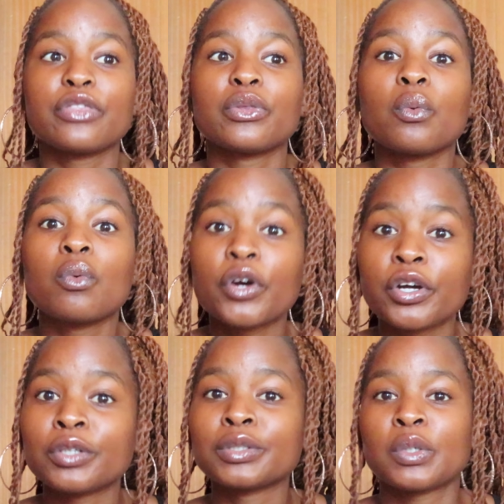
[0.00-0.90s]
The
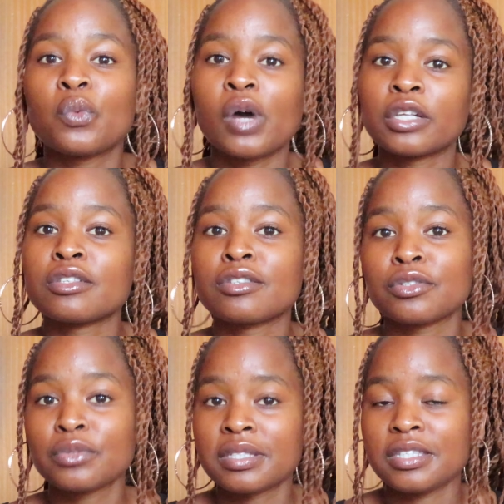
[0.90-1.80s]
world
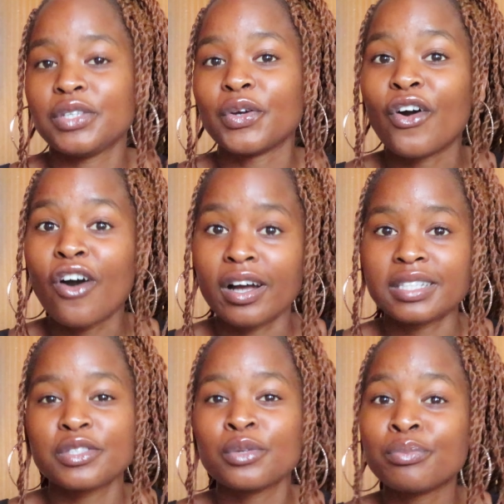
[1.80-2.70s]
wants to see your
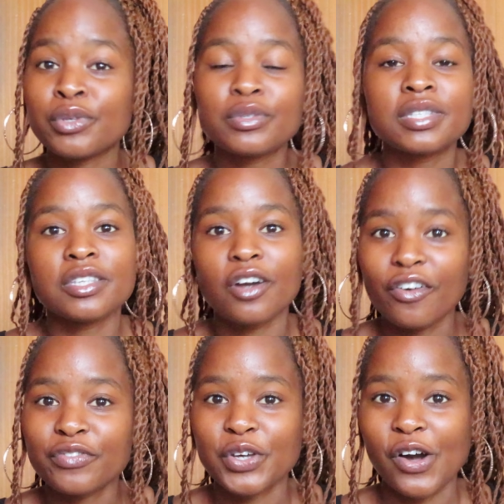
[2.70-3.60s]
heart, the beauty
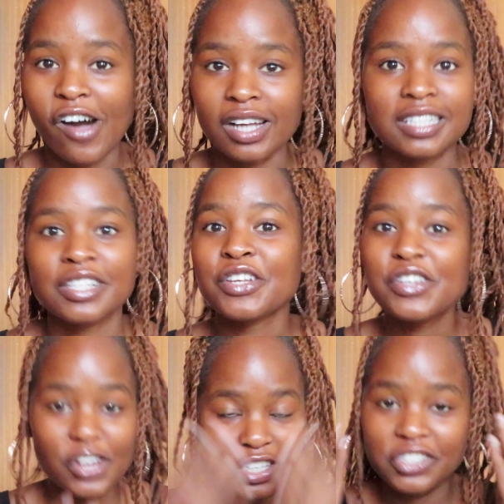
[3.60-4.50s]
of your heart,
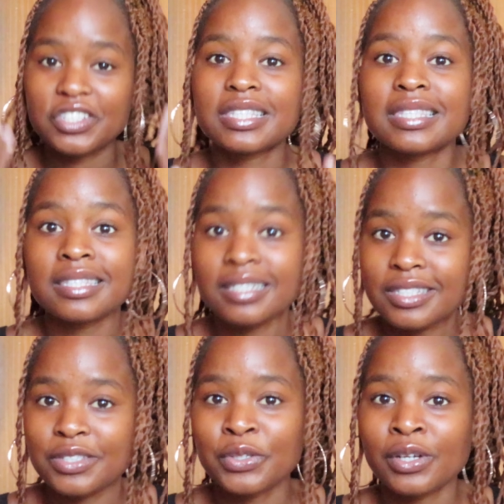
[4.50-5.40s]
not just
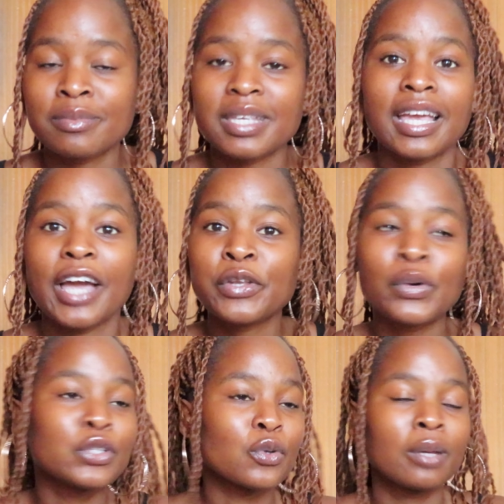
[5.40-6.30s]
this. You know what I'm saying? I
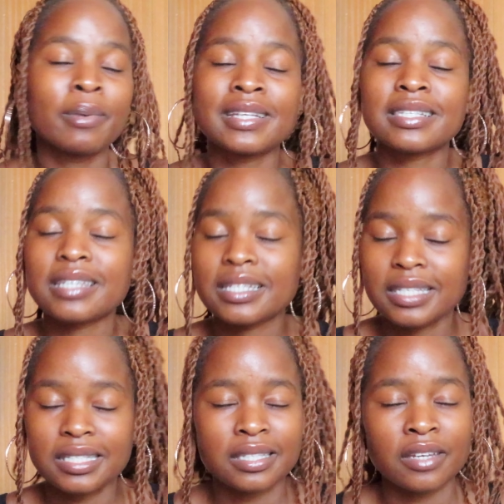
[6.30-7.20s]
know it's all about
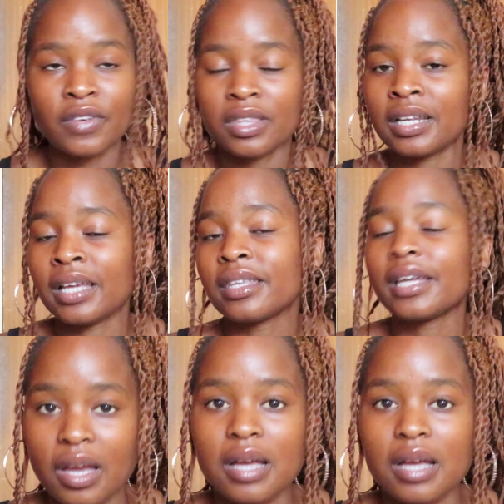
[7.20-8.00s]
aesthetics and everything like that,